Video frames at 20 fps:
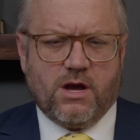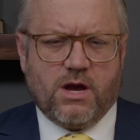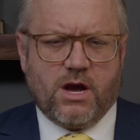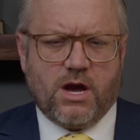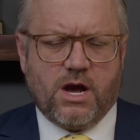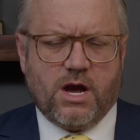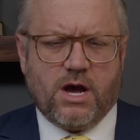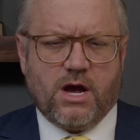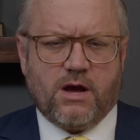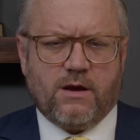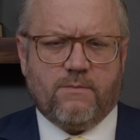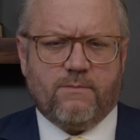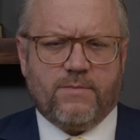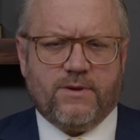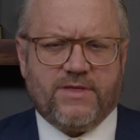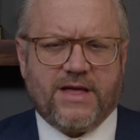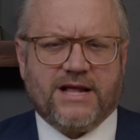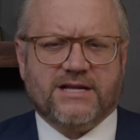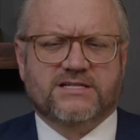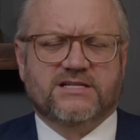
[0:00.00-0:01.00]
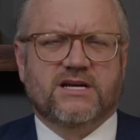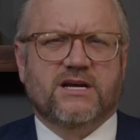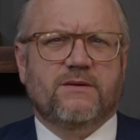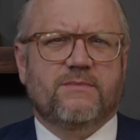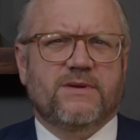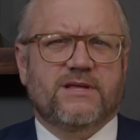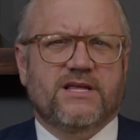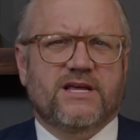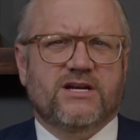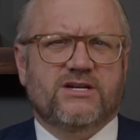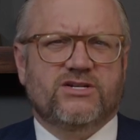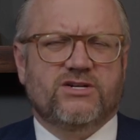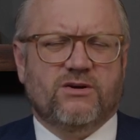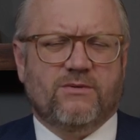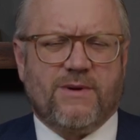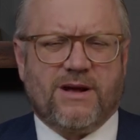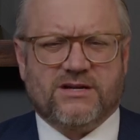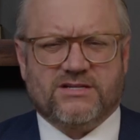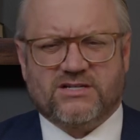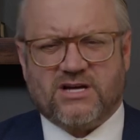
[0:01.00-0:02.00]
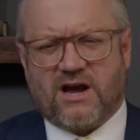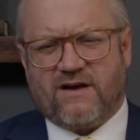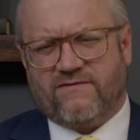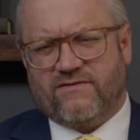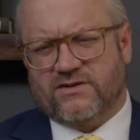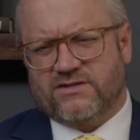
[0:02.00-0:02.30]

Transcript: um, but that's going to be the issue about soft